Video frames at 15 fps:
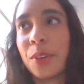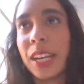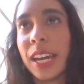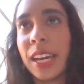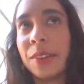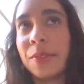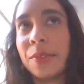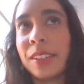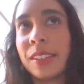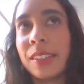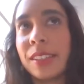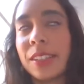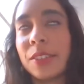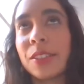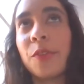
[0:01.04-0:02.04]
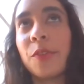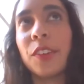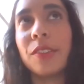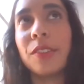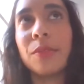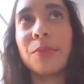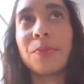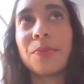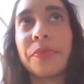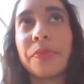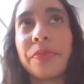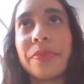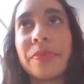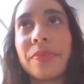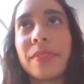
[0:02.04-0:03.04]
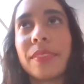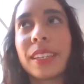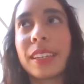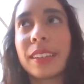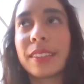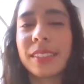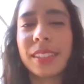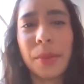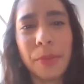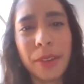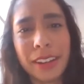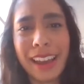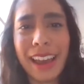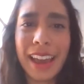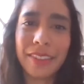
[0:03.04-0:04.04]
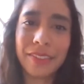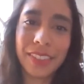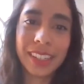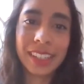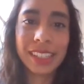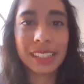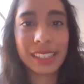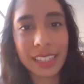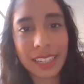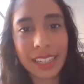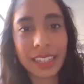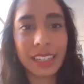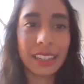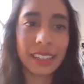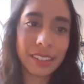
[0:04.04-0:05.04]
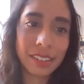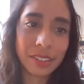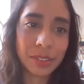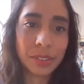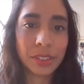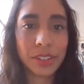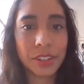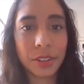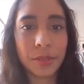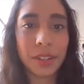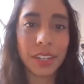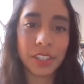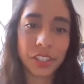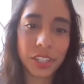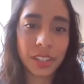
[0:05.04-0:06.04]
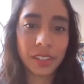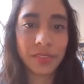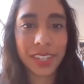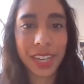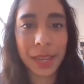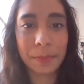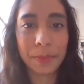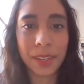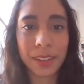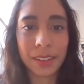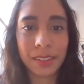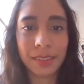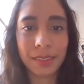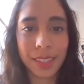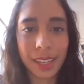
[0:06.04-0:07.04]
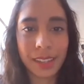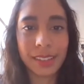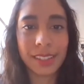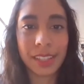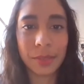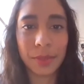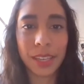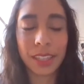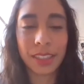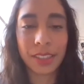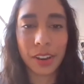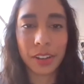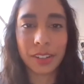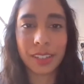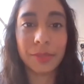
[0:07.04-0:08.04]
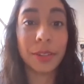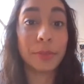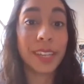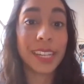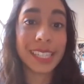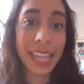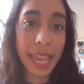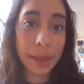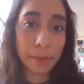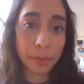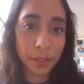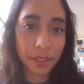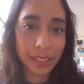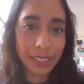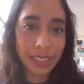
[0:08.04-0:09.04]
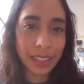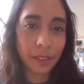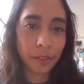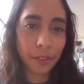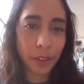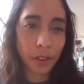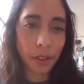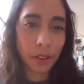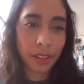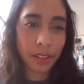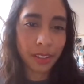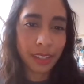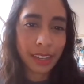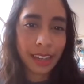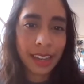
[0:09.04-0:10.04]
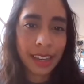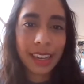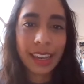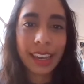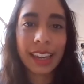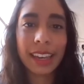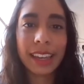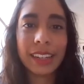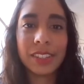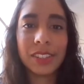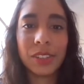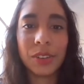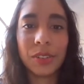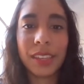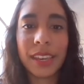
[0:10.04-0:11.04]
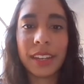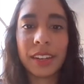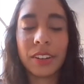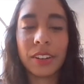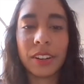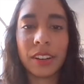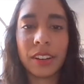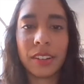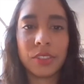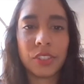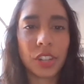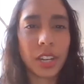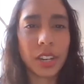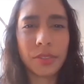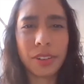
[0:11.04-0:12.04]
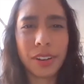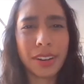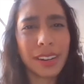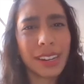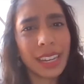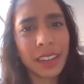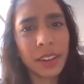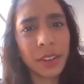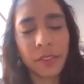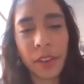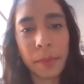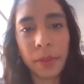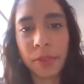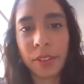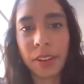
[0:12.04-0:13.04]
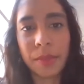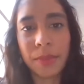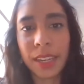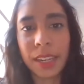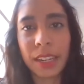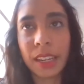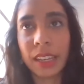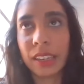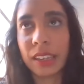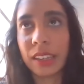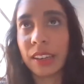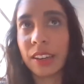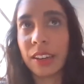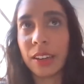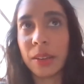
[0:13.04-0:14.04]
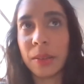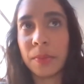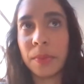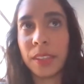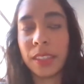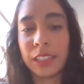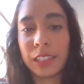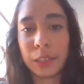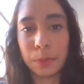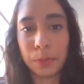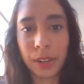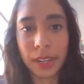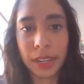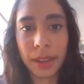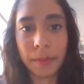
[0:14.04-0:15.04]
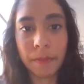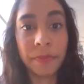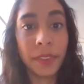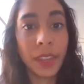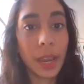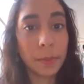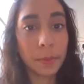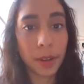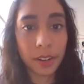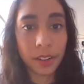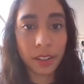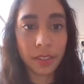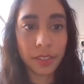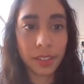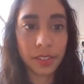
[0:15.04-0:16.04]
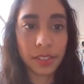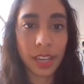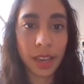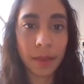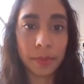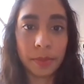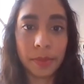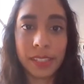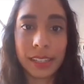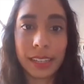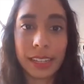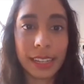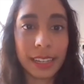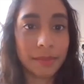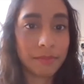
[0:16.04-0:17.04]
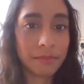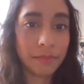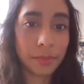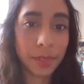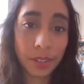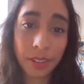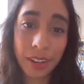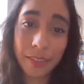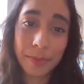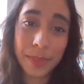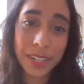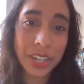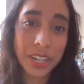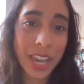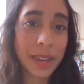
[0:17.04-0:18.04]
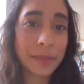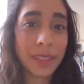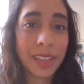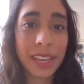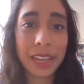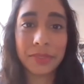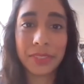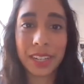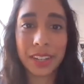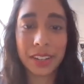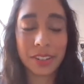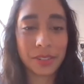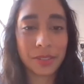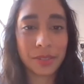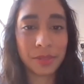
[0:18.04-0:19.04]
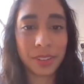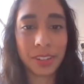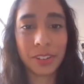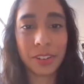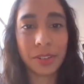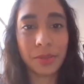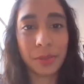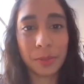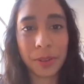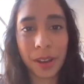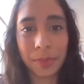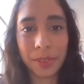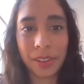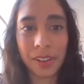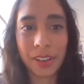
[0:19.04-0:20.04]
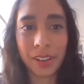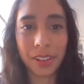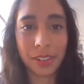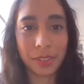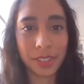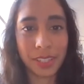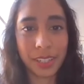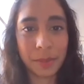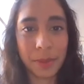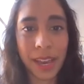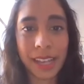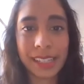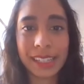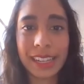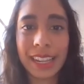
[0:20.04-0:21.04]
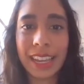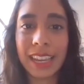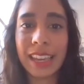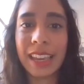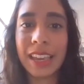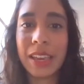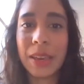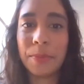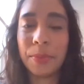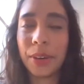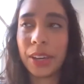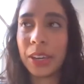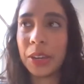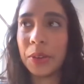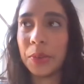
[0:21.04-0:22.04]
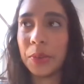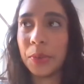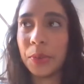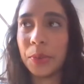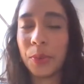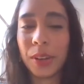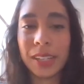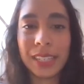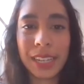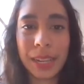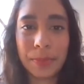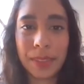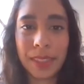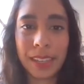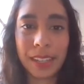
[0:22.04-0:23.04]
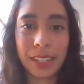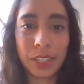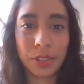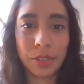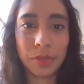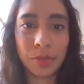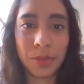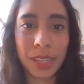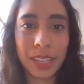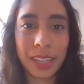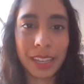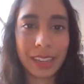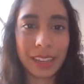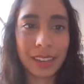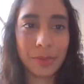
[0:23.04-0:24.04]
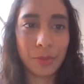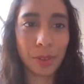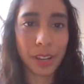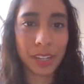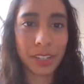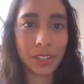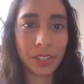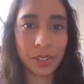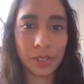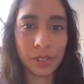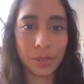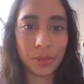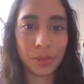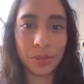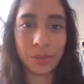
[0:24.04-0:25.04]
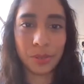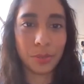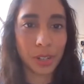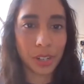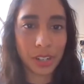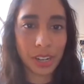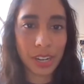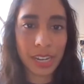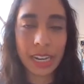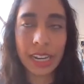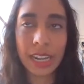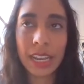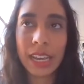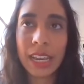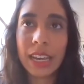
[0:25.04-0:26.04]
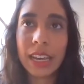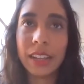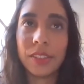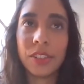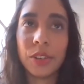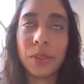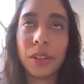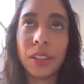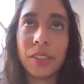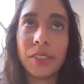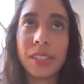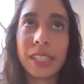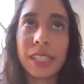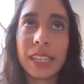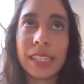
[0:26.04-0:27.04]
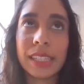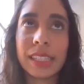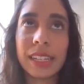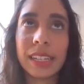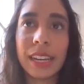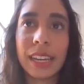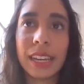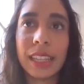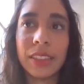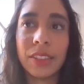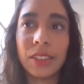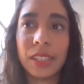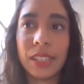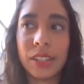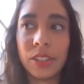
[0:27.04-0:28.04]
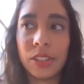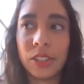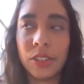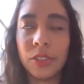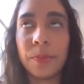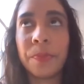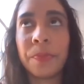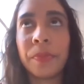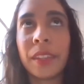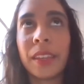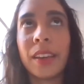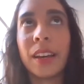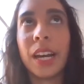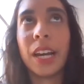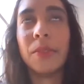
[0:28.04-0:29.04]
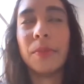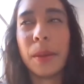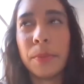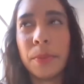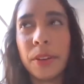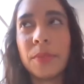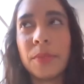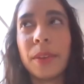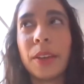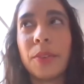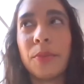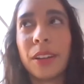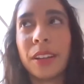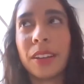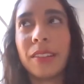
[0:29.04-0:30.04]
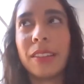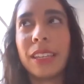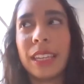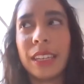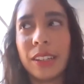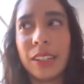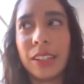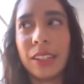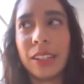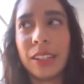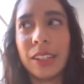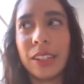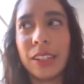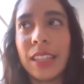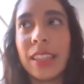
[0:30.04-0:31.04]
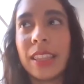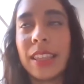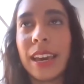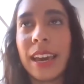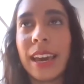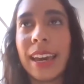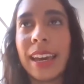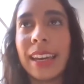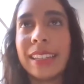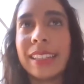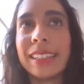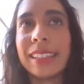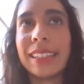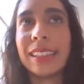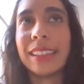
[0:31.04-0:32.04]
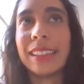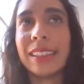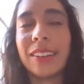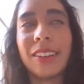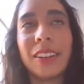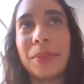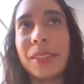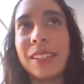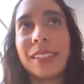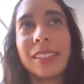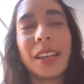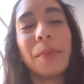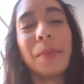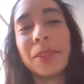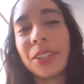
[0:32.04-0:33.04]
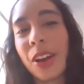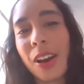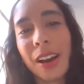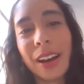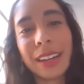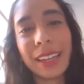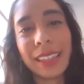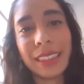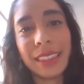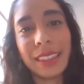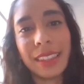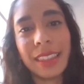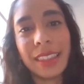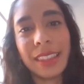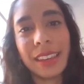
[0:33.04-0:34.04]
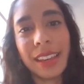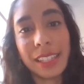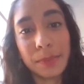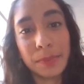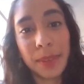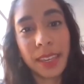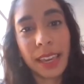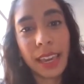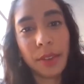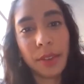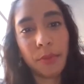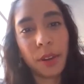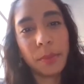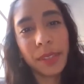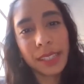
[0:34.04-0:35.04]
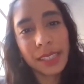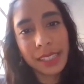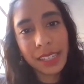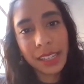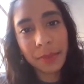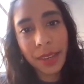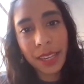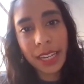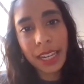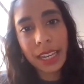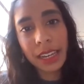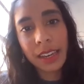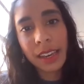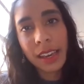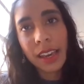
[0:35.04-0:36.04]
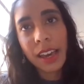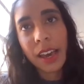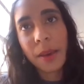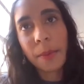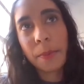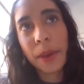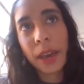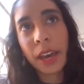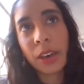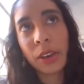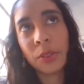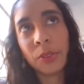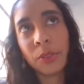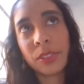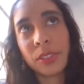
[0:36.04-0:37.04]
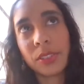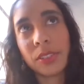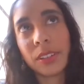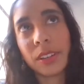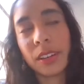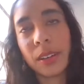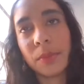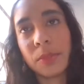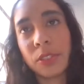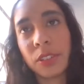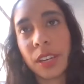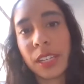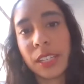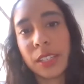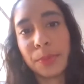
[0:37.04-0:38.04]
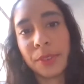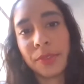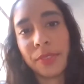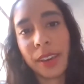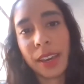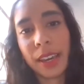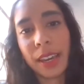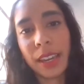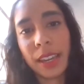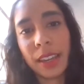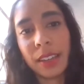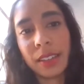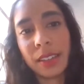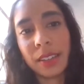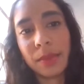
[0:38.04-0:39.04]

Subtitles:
there's a few somewhat advocacy or new initiative type and things that we had thought that we had tabled in the fall. And so then at our January or February meeting in the spring, I brought all of those up and was like, we don't have much time left. I know, we're probably all close to capacity, but what type of things do we want to work on? And so one of those things that I had looked into, I remembered my 1L year that there had been some talk in the SBA Women's Committee about trying to provide